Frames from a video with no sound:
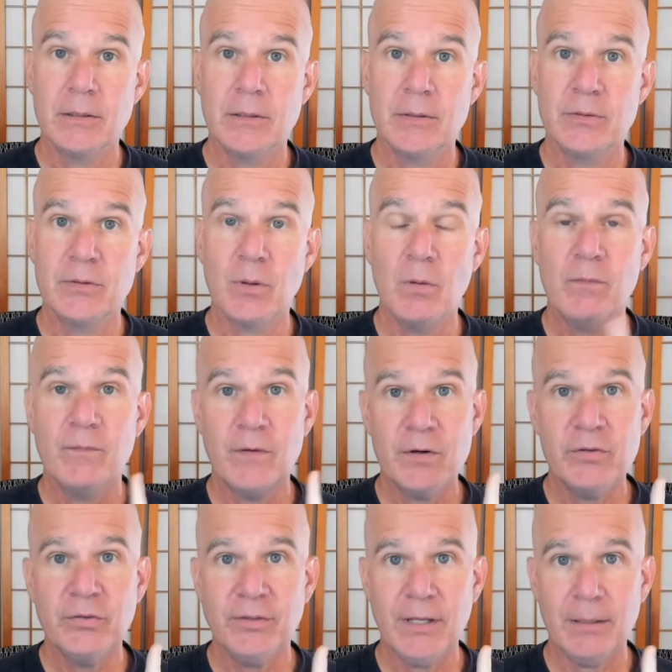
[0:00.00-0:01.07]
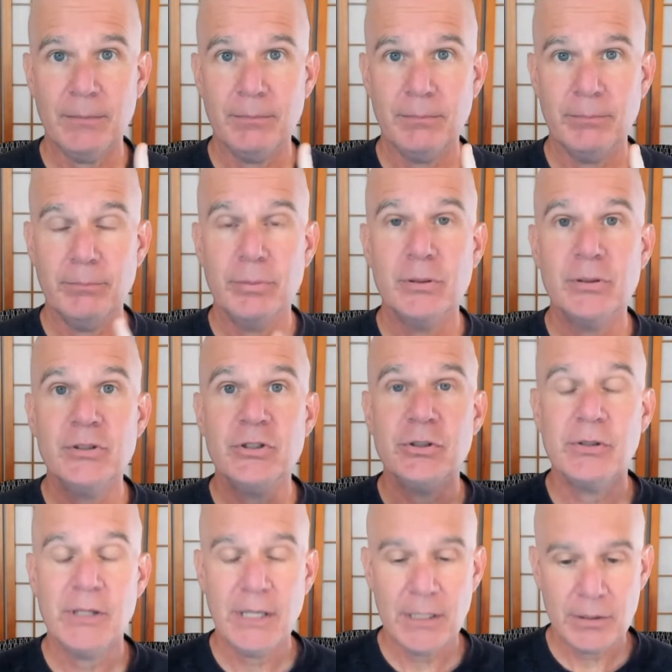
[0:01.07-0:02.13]
So first step, put
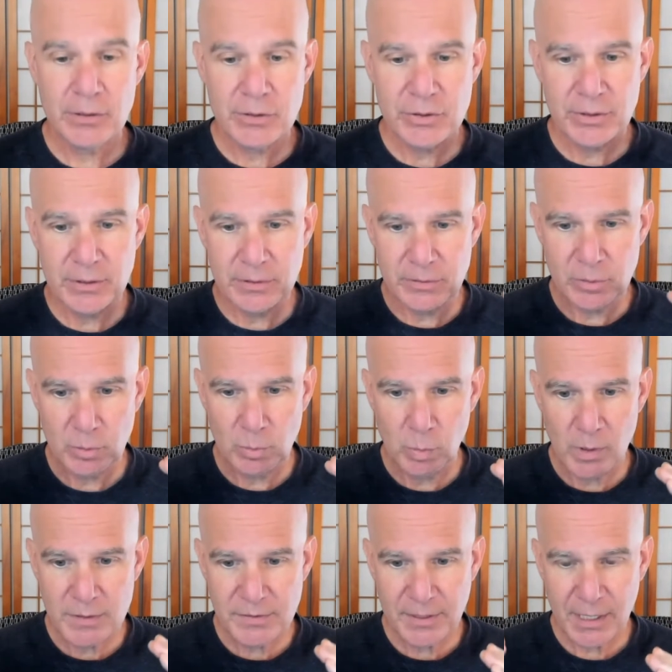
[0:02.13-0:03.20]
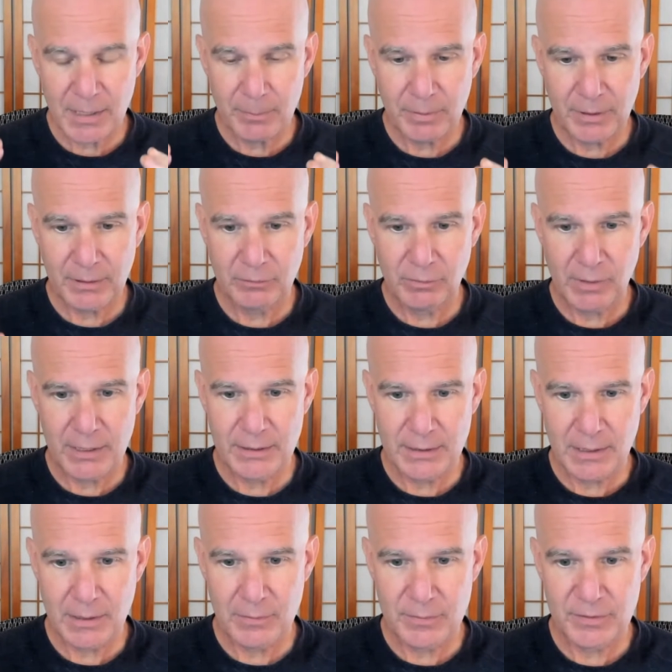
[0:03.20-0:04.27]
your energy into what's happening right
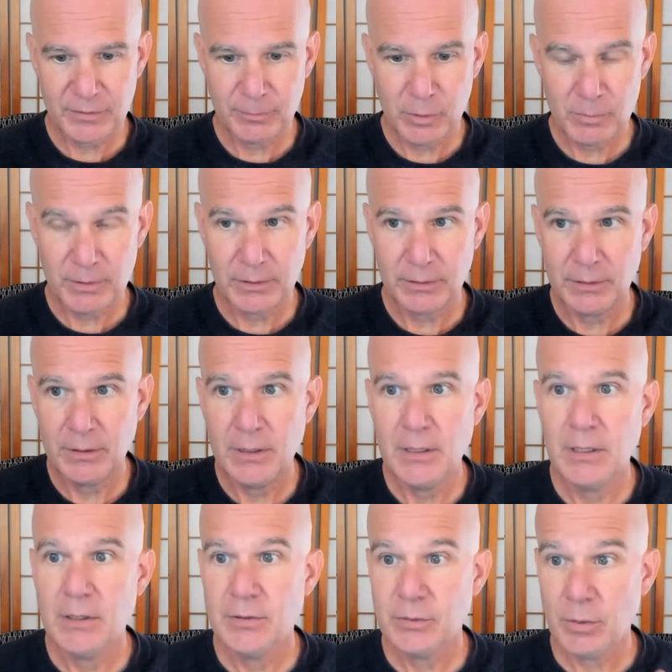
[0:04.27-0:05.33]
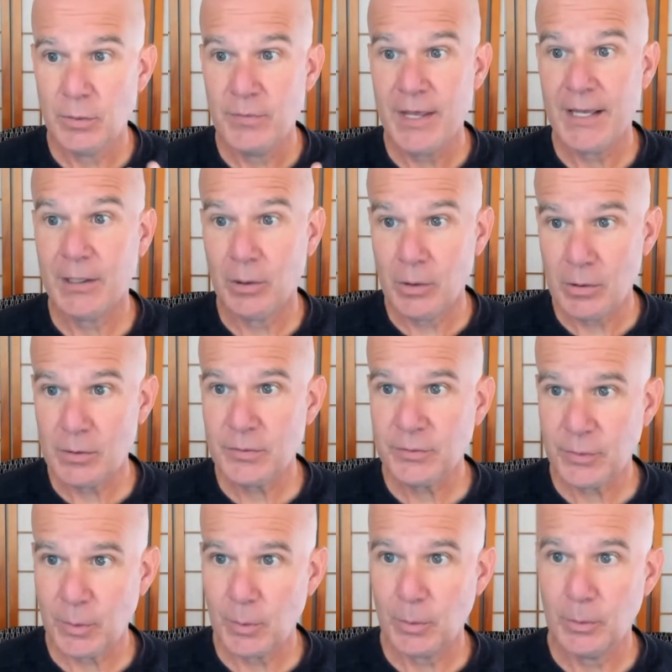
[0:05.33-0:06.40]
now in this moment. So that
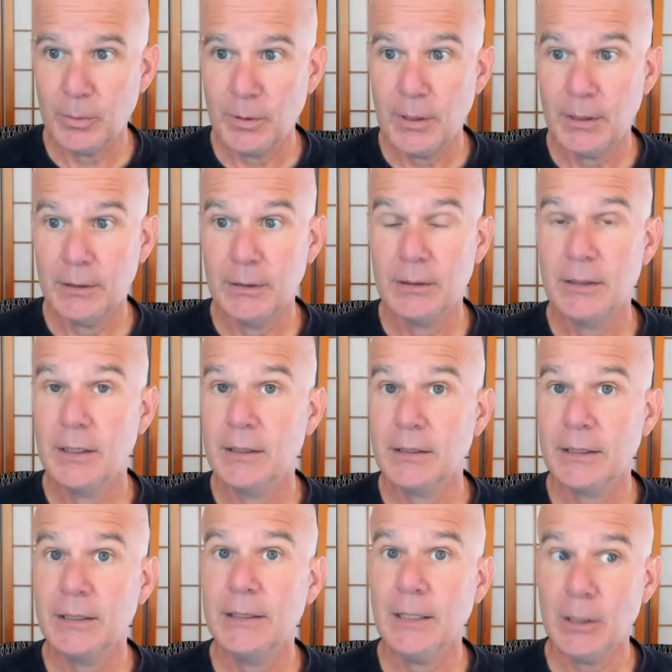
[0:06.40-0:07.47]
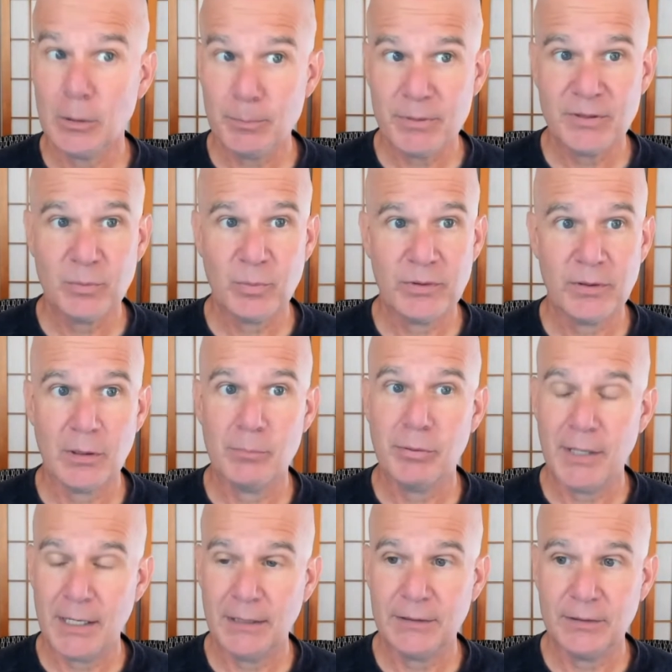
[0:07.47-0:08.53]
also can help us with our
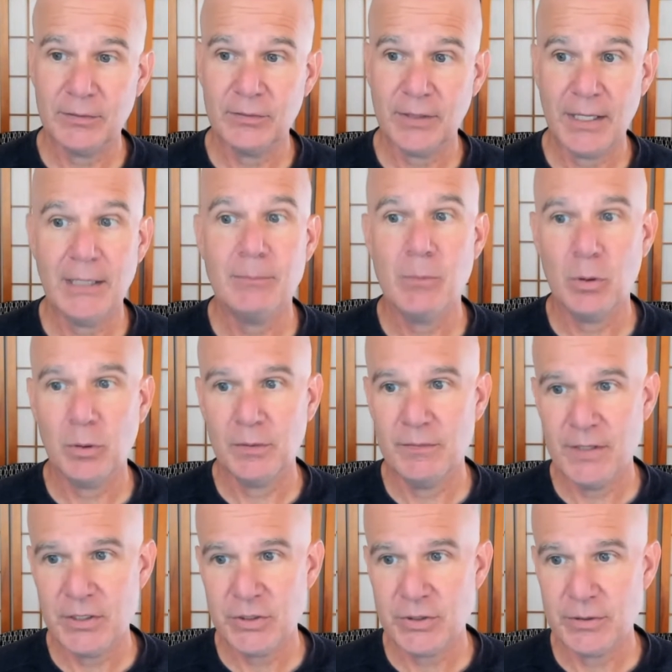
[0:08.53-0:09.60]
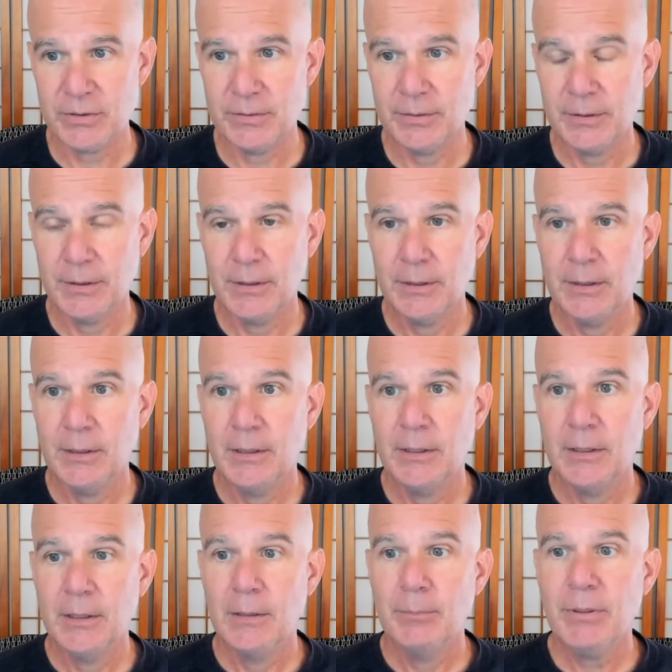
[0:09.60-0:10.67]
practice and motivation.
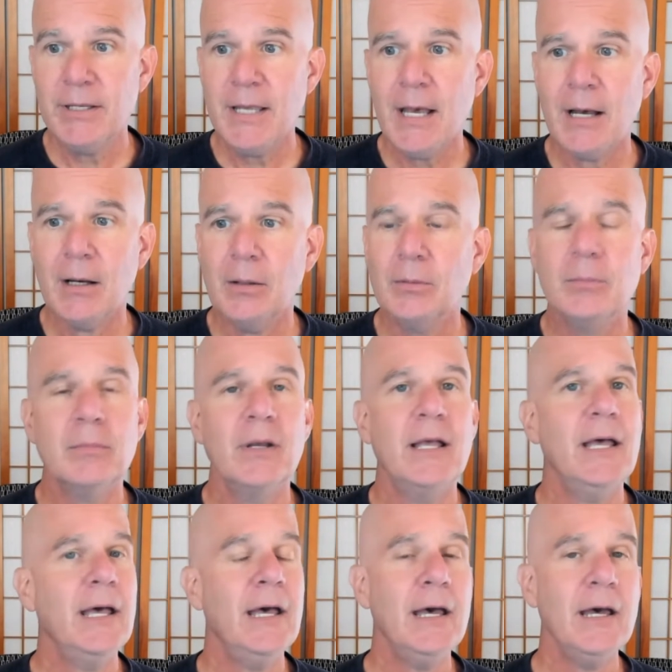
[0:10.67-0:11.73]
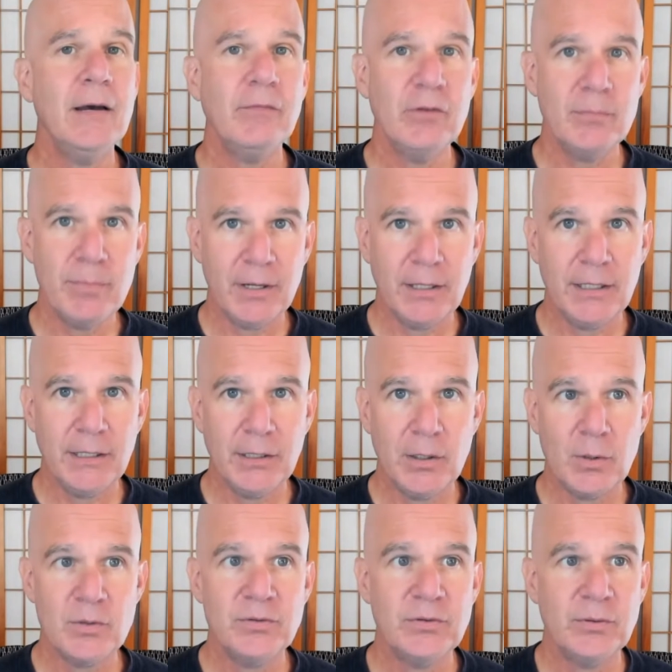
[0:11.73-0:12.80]
But yeah, everybody
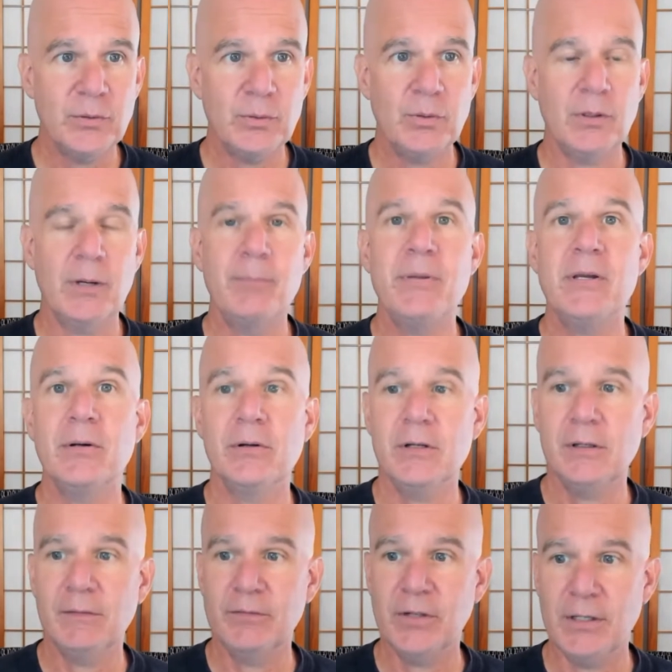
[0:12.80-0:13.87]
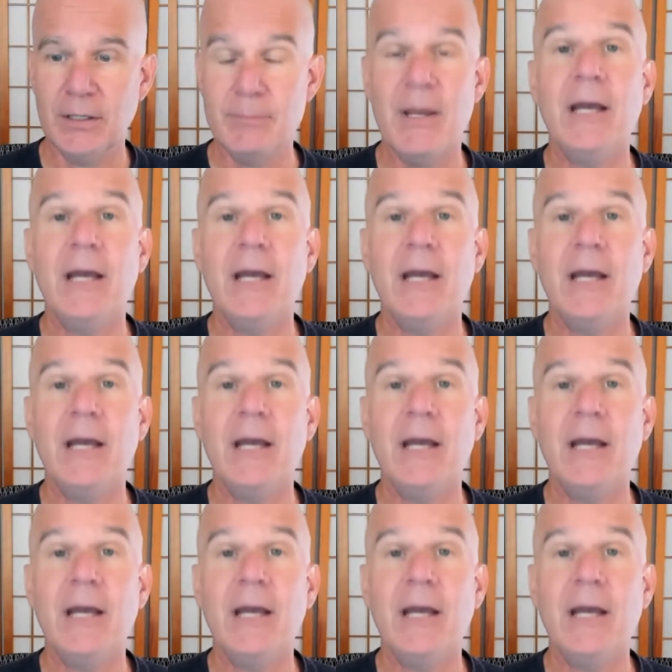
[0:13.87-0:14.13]
goes through a period of time.